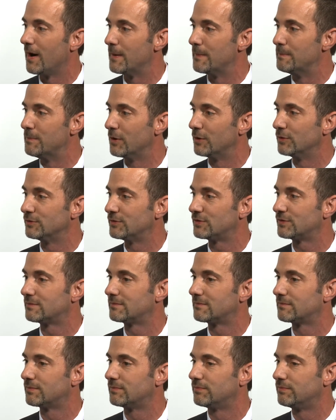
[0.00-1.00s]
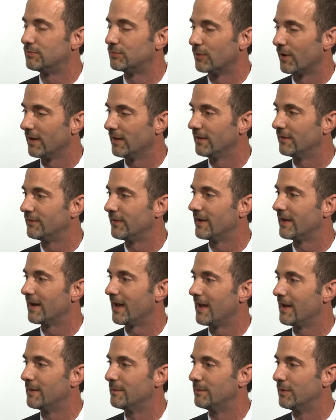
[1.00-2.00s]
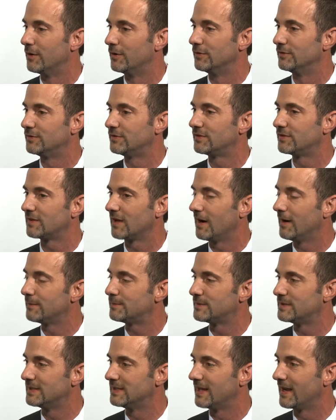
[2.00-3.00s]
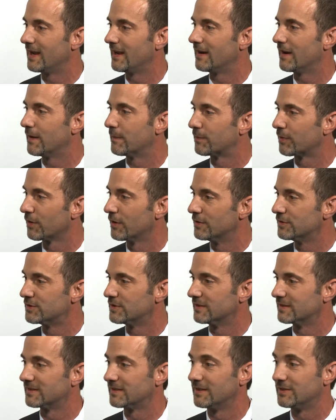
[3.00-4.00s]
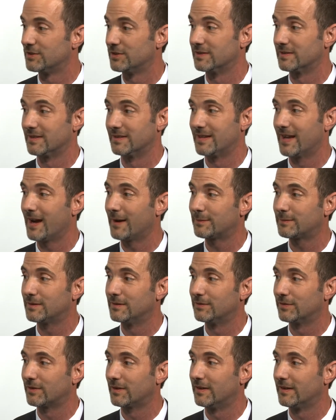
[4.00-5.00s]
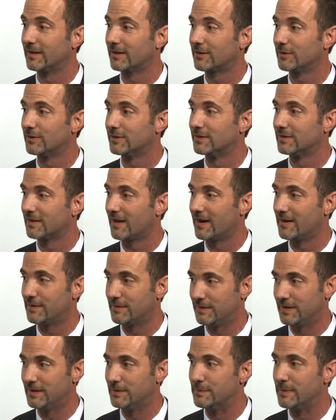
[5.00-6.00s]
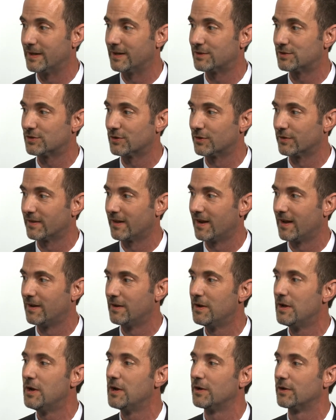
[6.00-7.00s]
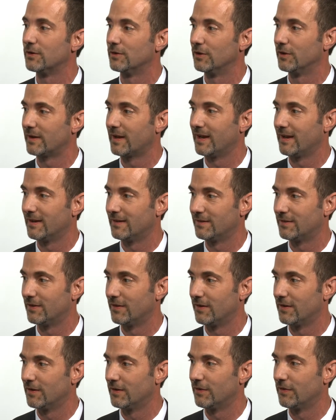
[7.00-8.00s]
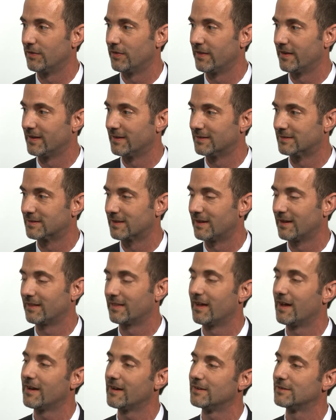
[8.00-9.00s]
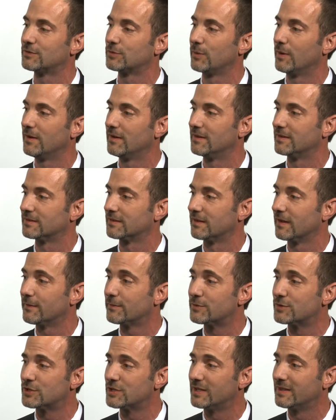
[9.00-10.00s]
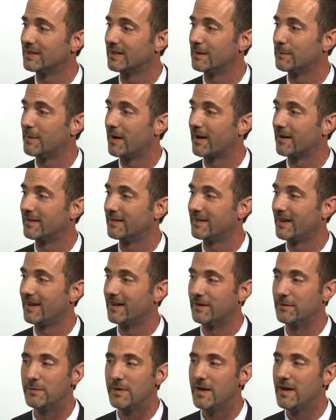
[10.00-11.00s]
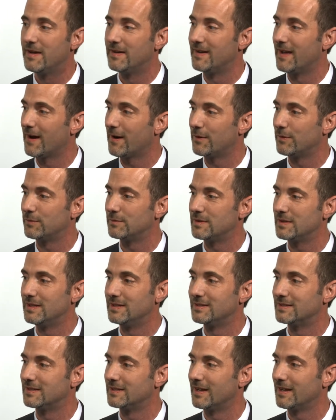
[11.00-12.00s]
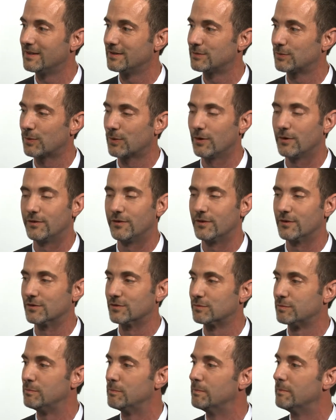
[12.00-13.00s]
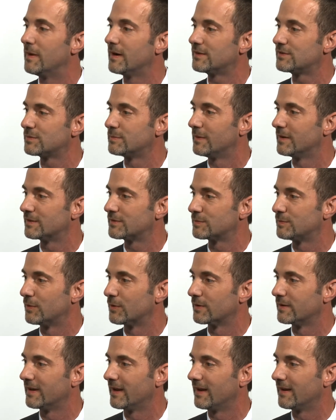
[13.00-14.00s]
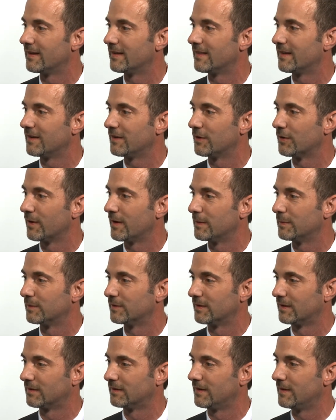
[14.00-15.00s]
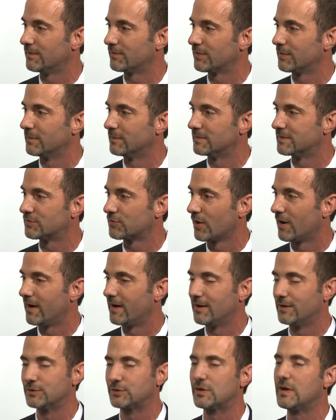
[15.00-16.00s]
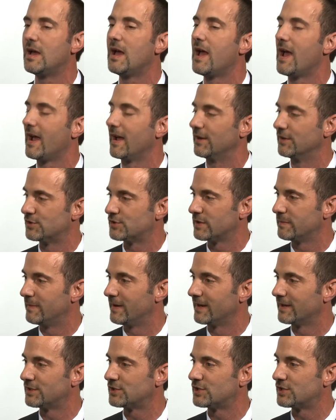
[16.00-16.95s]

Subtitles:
most relevant and most up-to-date approaches, such as adaptive clinical design. You need to make sure that you're looking into things like that, as well as leveraging the amount of data. Now, in today's world, there's much more data that you're able to glean from trials and make